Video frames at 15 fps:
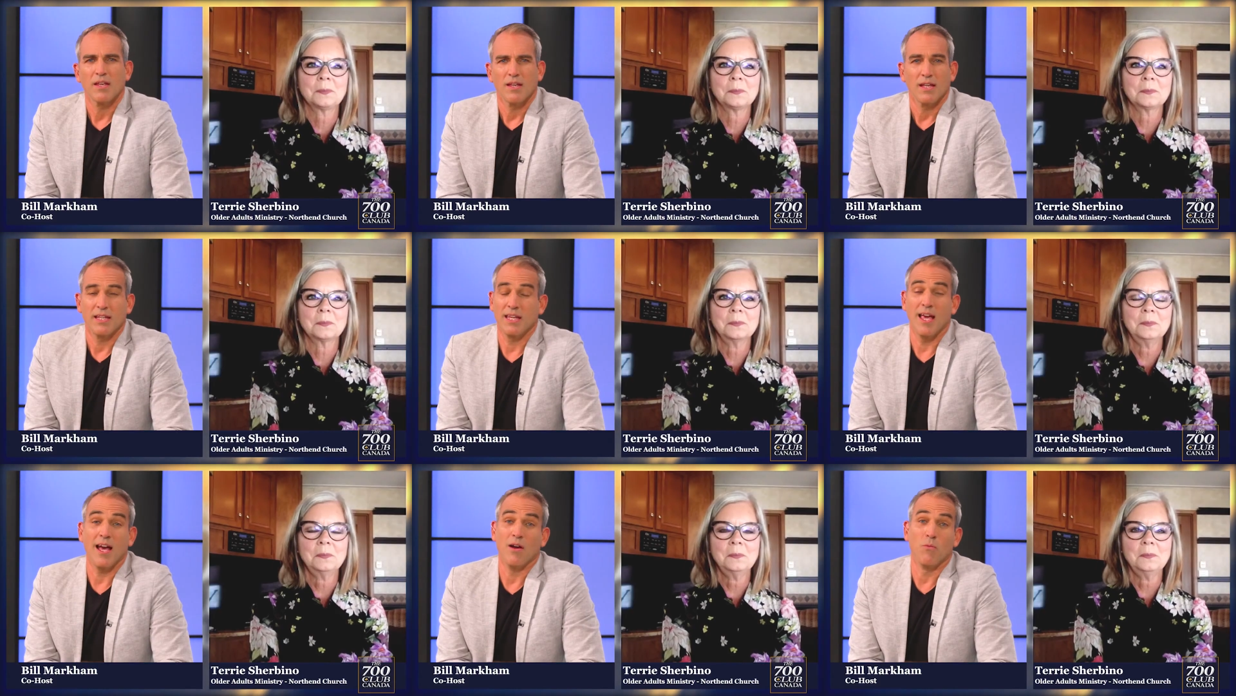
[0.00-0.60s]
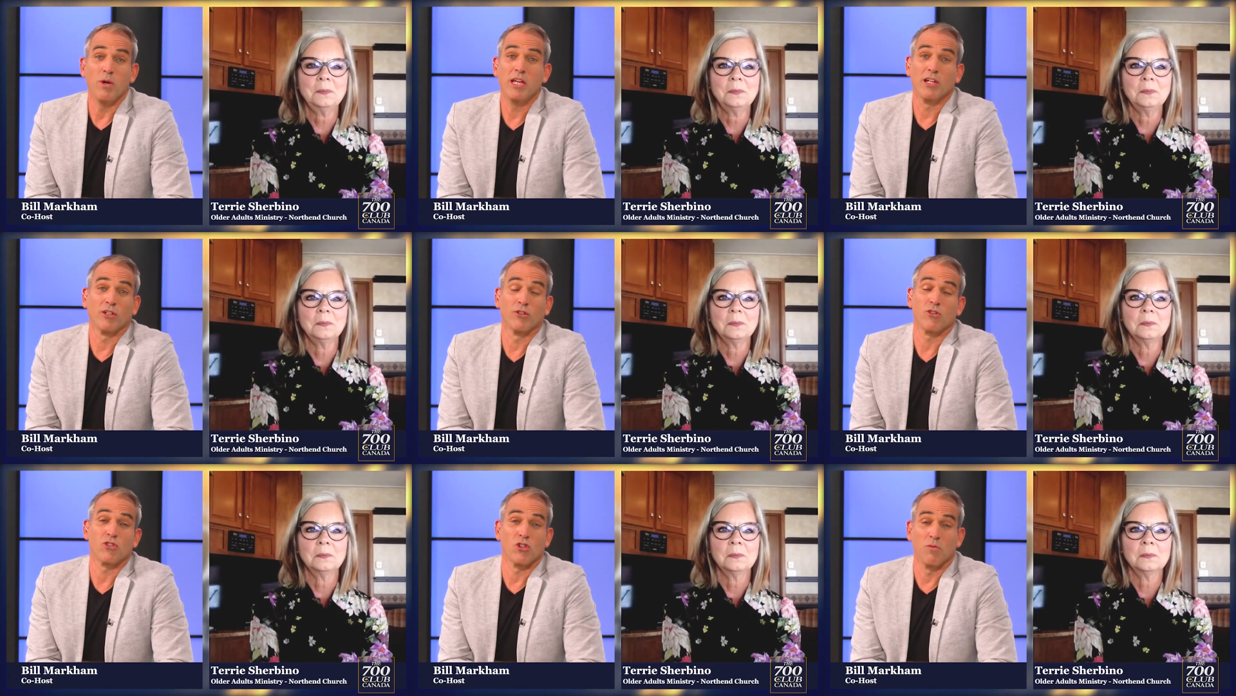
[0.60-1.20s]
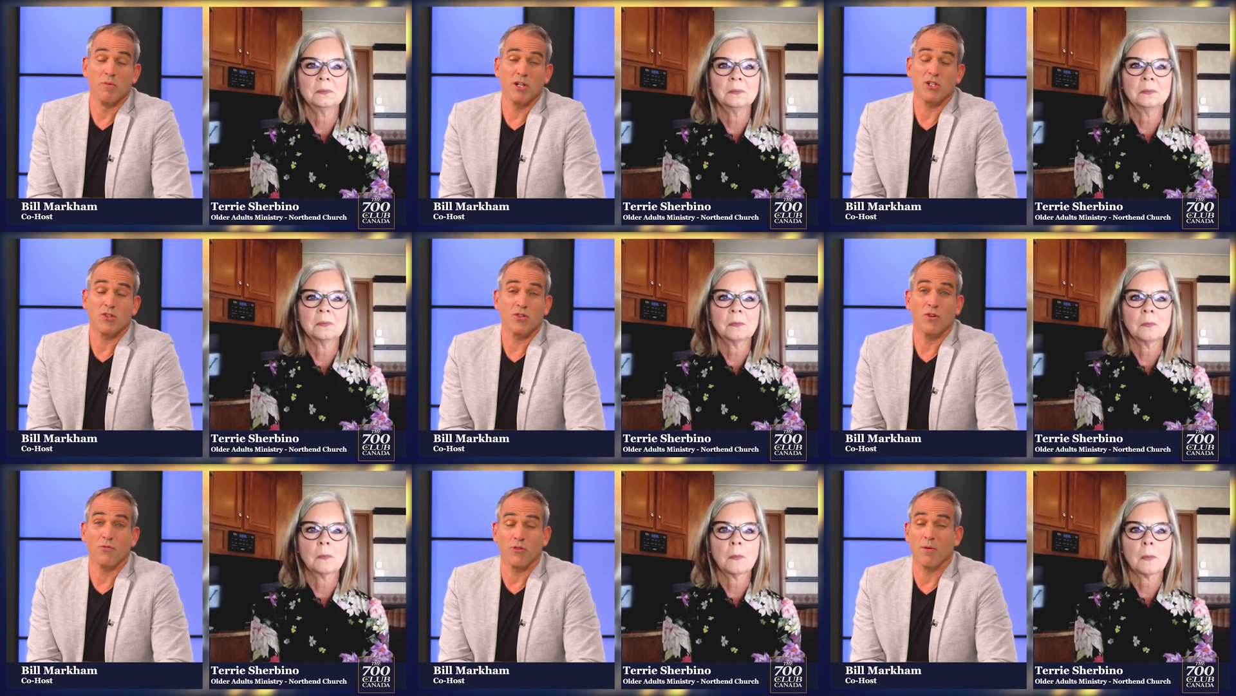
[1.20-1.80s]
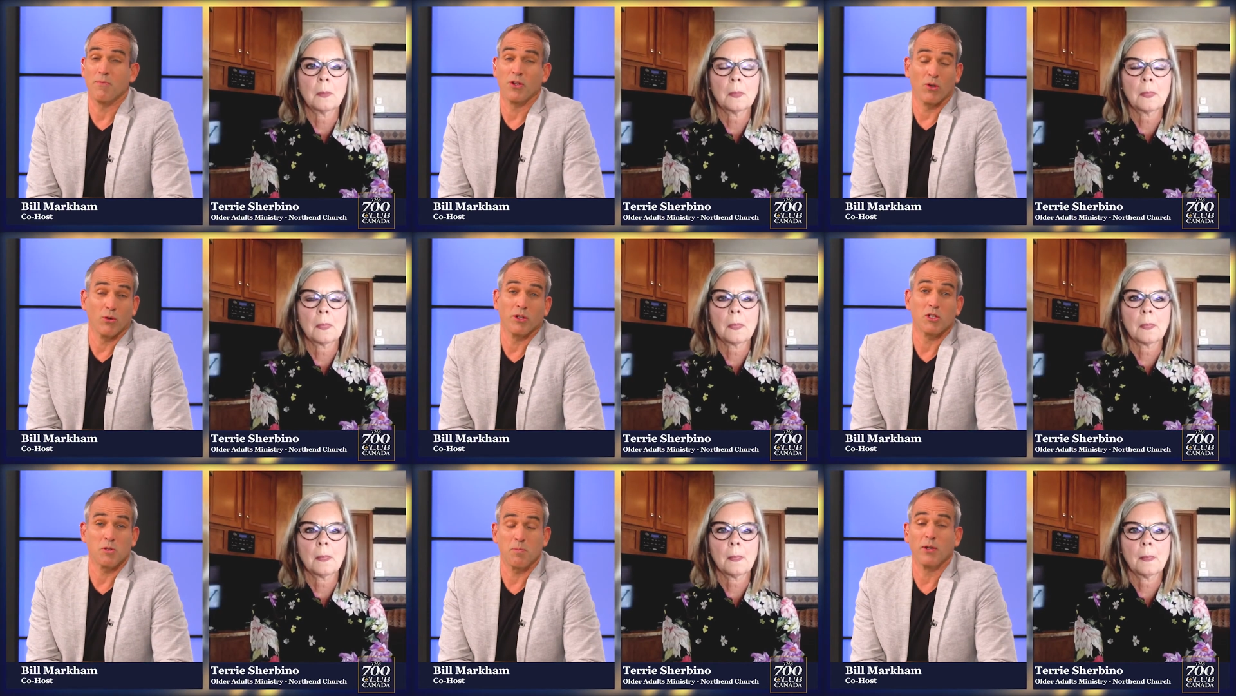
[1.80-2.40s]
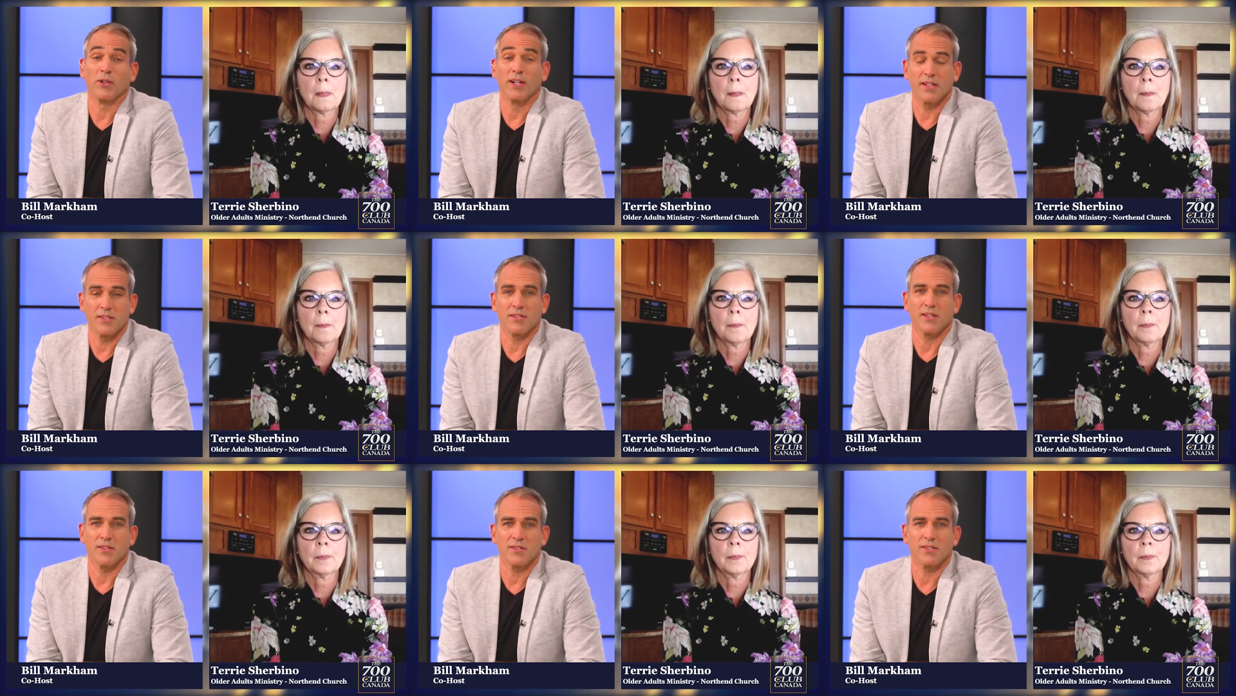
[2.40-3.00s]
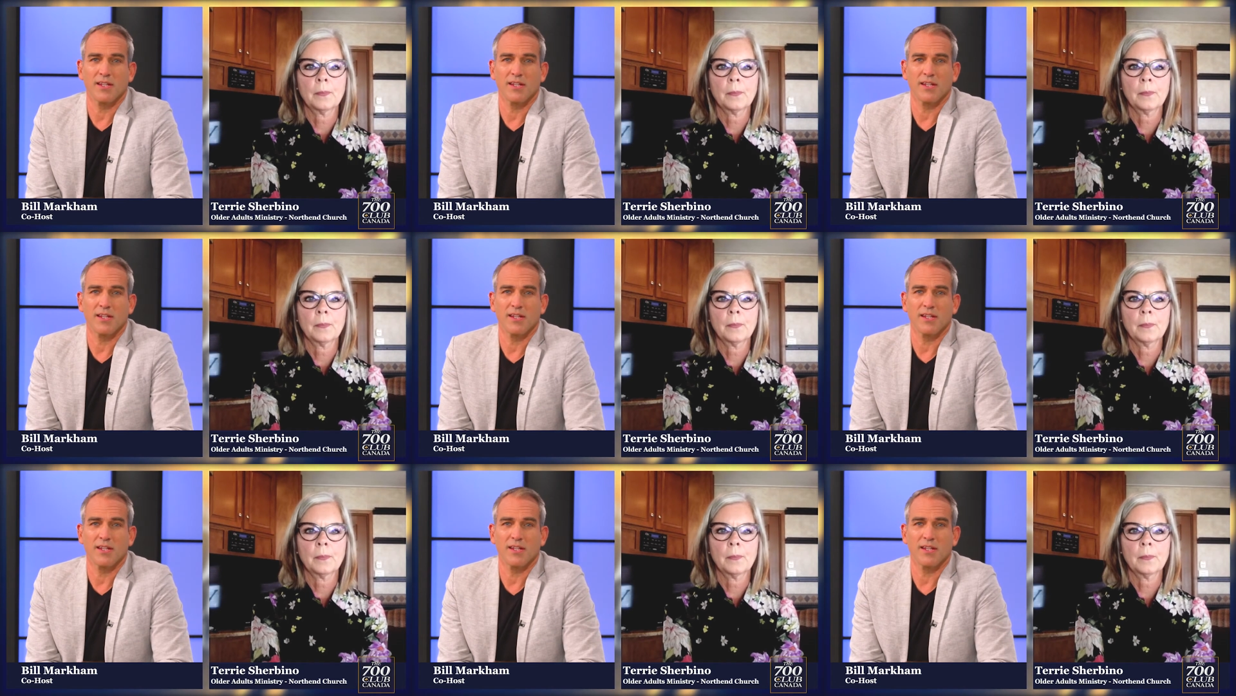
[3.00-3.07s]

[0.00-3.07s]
Speaker 1: Yeah, we can learn so much from their own experiences.